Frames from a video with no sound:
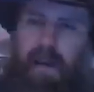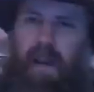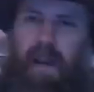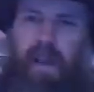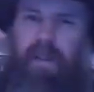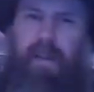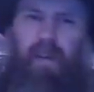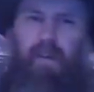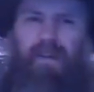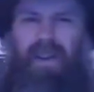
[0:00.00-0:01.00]
A
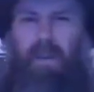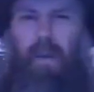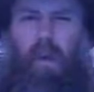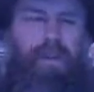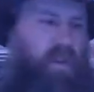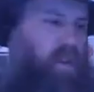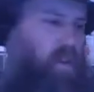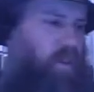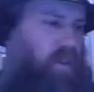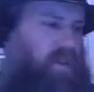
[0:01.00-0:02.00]
little more on the
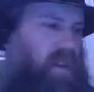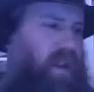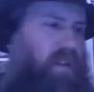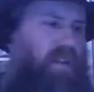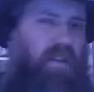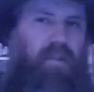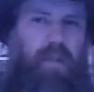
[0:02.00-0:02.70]
humorous side of things,